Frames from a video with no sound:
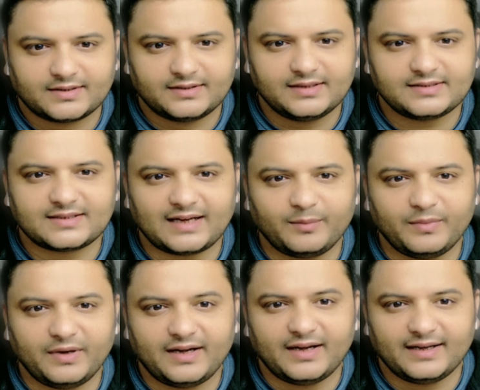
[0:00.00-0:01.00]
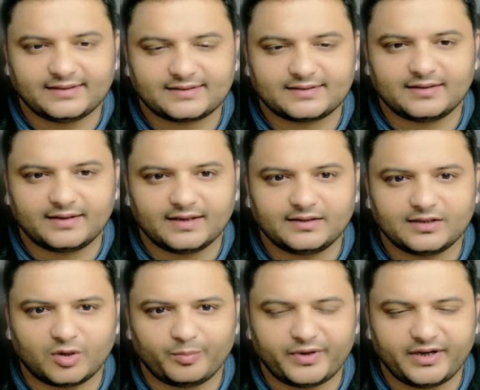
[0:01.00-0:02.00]
this time it has done the
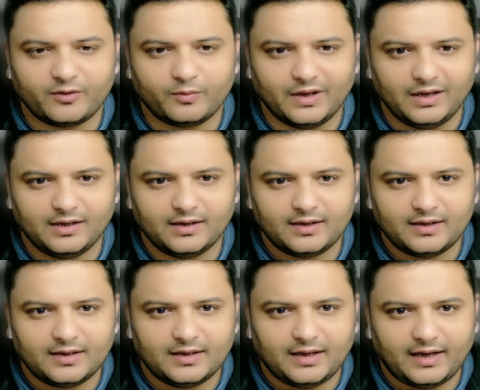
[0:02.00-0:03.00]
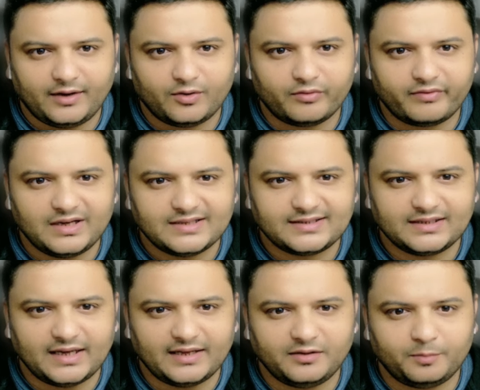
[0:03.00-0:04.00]
job pretty well. I don't really
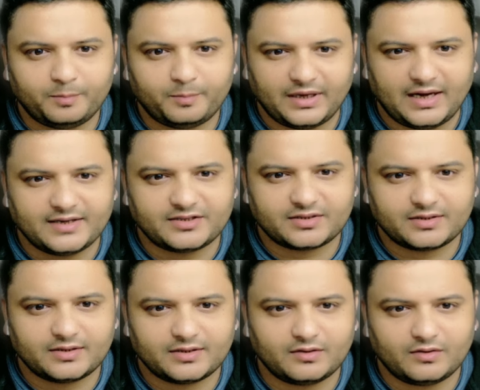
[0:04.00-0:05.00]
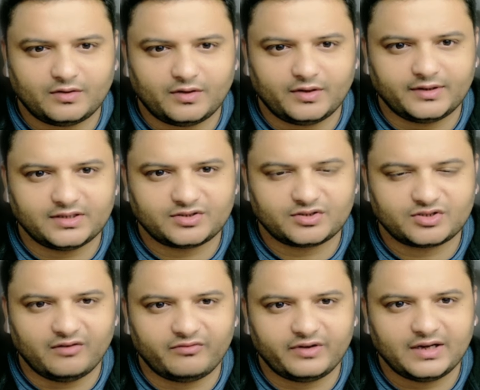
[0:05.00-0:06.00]
see any plants on this
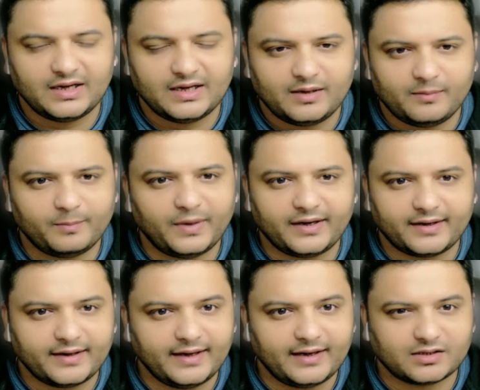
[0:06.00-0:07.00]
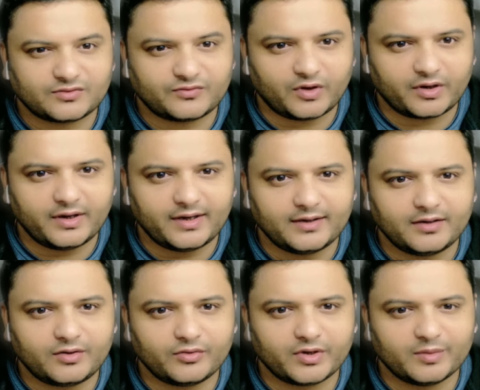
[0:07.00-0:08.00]
shelf, but it has
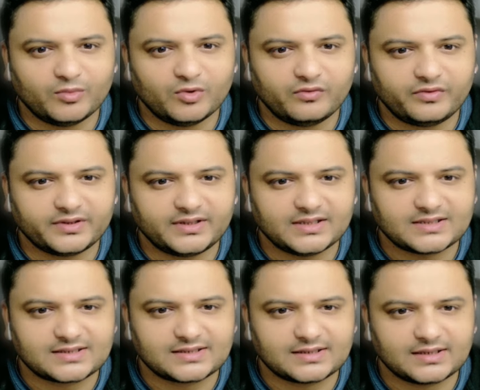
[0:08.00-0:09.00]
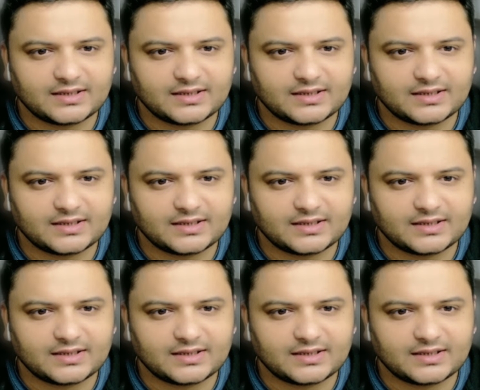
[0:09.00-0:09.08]
forgotten to remove this